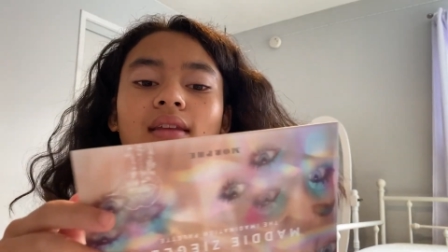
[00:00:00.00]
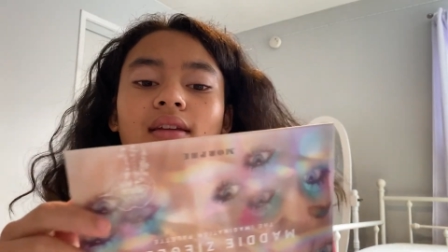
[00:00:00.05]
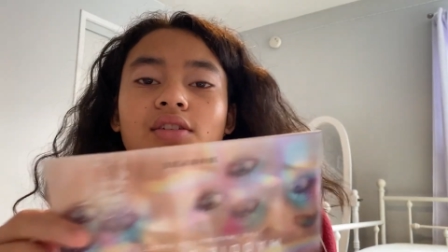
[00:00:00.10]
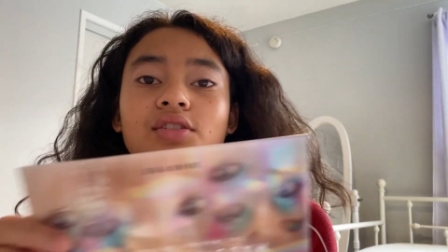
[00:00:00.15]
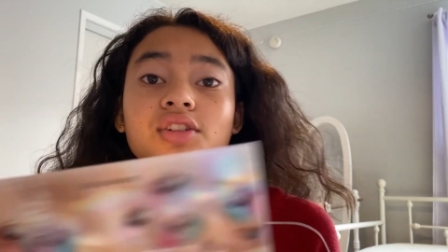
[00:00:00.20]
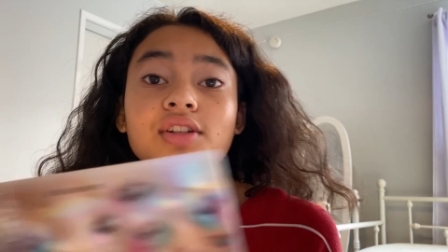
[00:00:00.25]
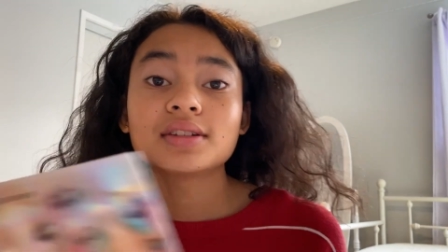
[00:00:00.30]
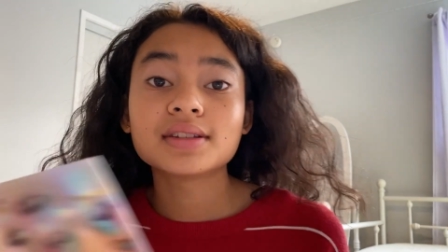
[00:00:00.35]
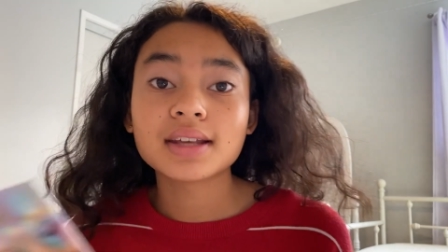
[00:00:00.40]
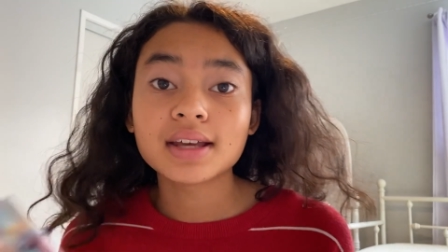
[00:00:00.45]

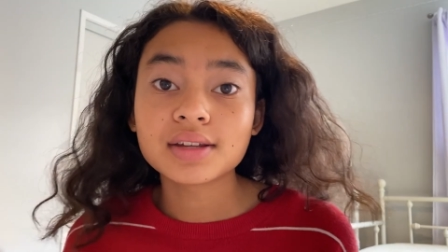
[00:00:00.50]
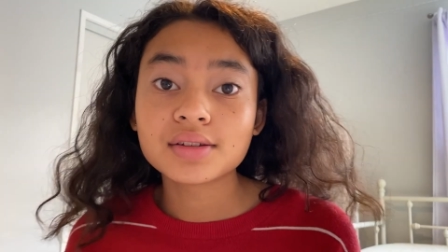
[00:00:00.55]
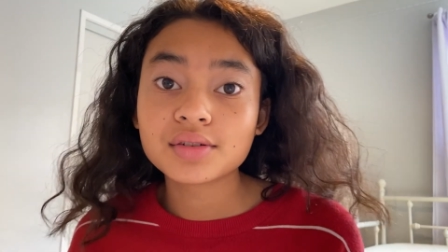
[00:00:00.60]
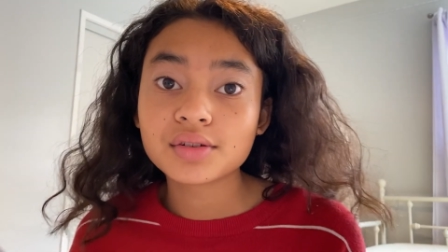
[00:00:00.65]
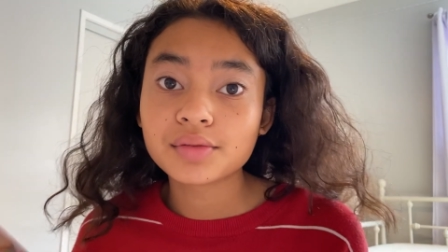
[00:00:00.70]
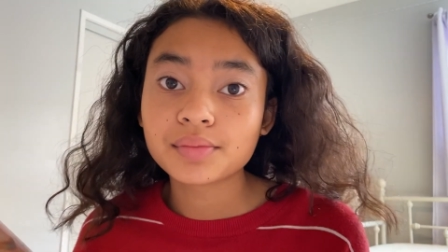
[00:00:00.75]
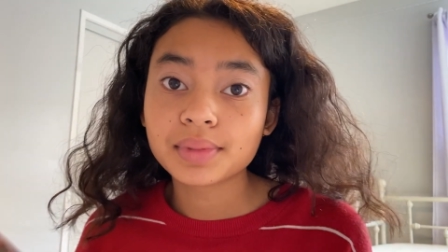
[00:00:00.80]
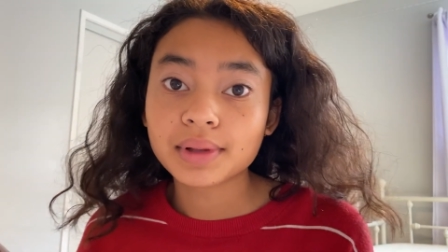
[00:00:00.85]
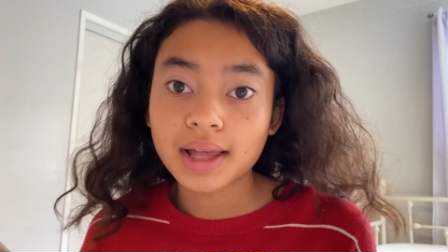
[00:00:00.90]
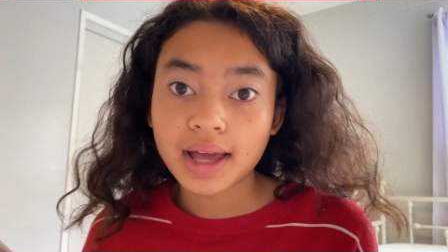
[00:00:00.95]
She said
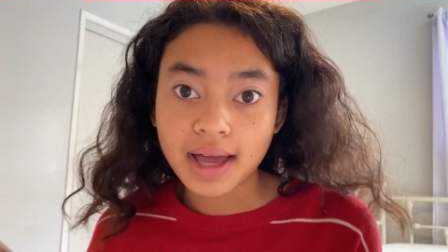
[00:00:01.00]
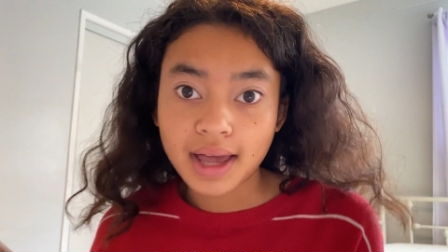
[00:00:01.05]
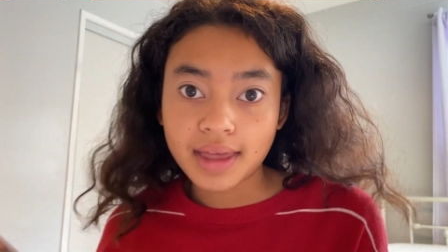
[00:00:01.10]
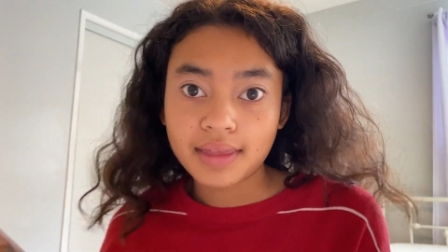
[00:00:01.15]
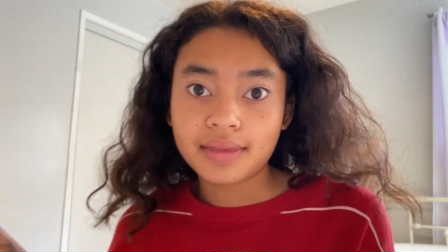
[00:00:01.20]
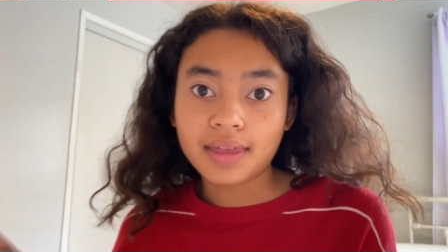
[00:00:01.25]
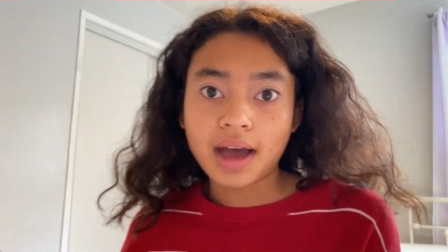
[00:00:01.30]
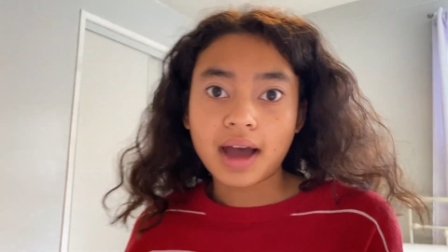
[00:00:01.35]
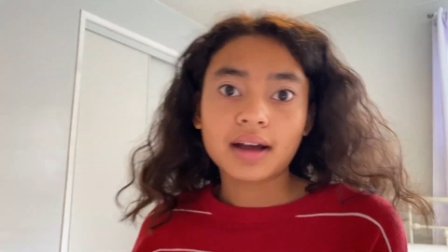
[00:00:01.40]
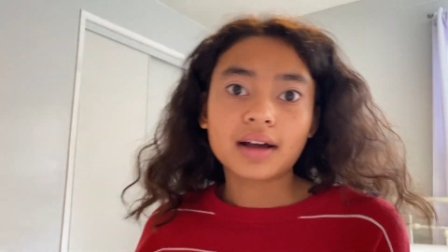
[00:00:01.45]
to apply
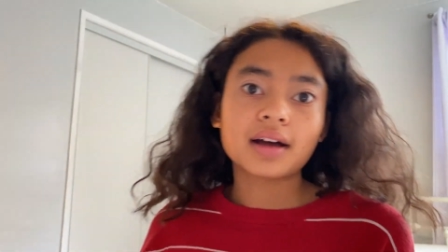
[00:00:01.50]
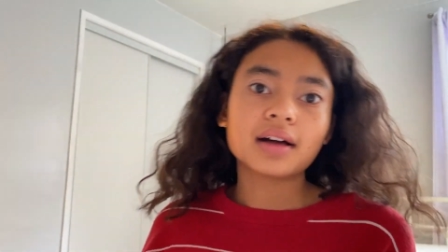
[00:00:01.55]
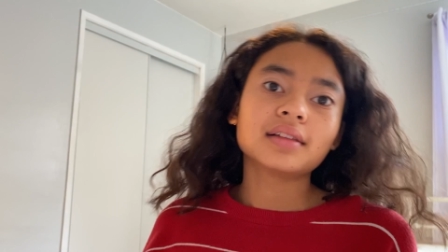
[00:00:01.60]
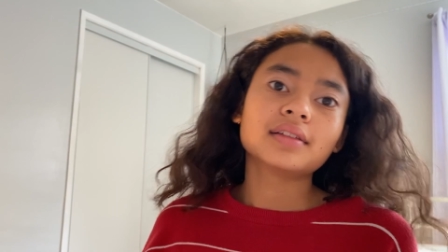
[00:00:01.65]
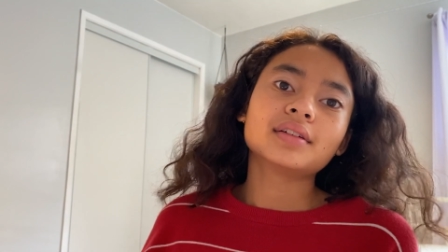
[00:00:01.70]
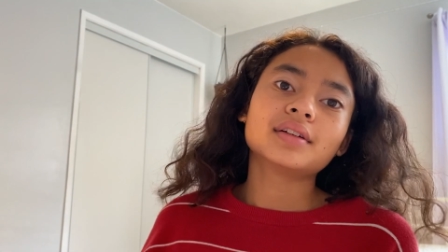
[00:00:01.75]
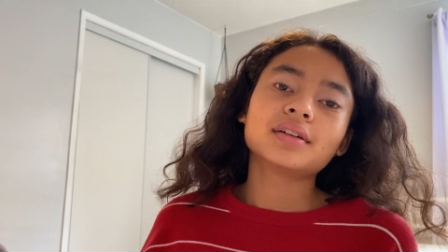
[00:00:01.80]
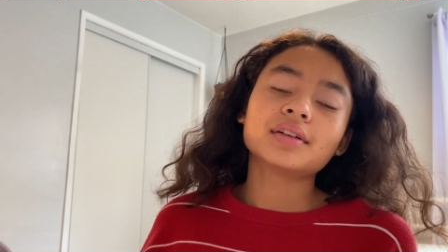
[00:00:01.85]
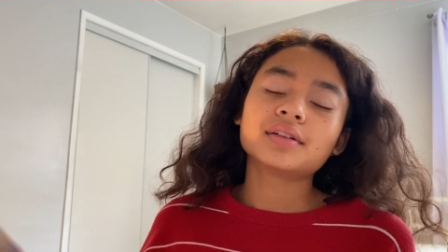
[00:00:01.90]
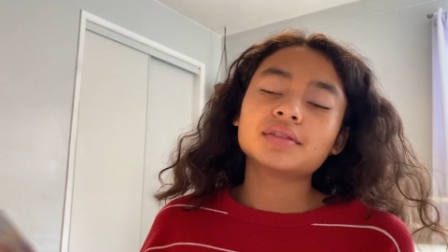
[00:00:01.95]
that
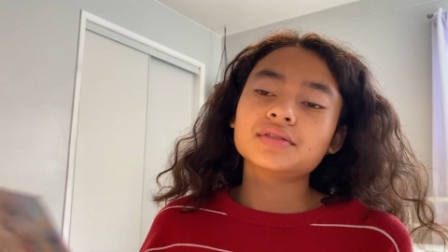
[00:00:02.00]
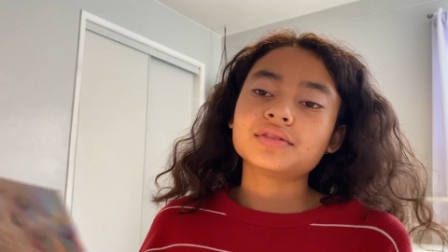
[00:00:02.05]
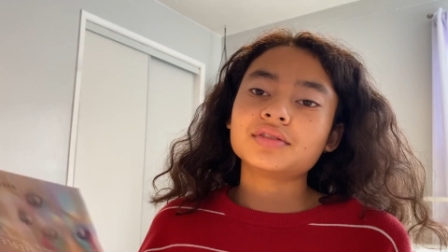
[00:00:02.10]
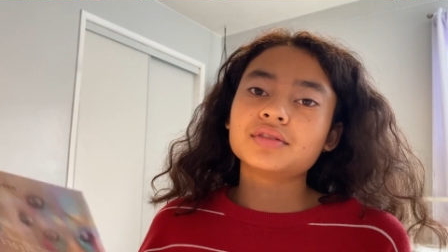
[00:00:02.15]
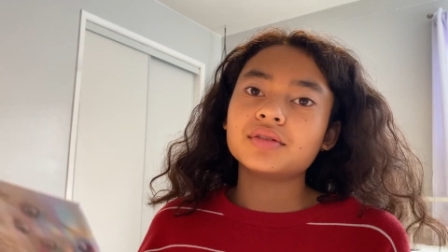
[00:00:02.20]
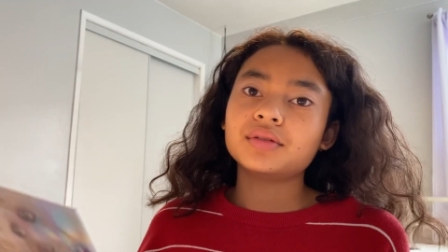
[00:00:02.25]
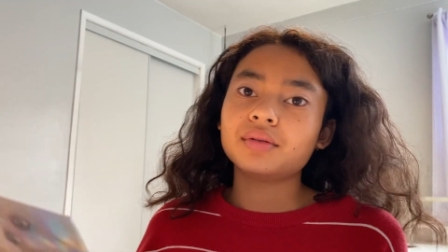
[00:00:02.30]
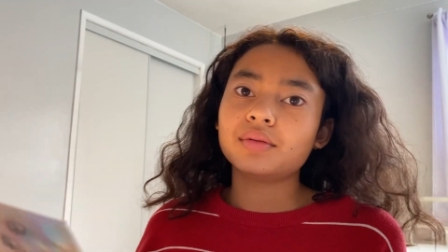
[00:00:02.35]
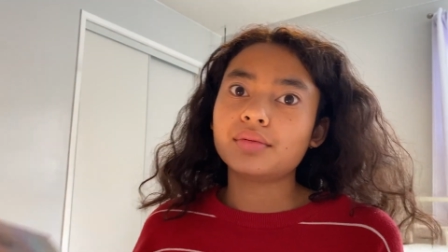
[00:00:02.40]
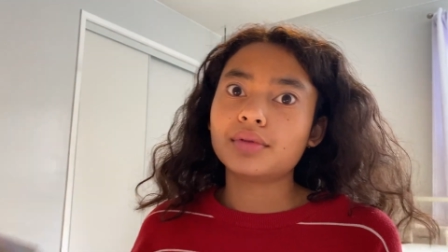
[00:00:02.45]
color
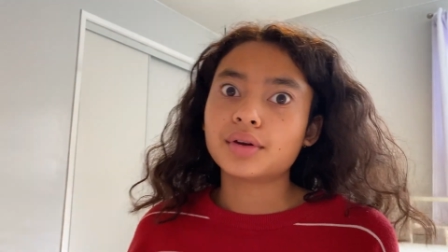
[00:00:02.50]
to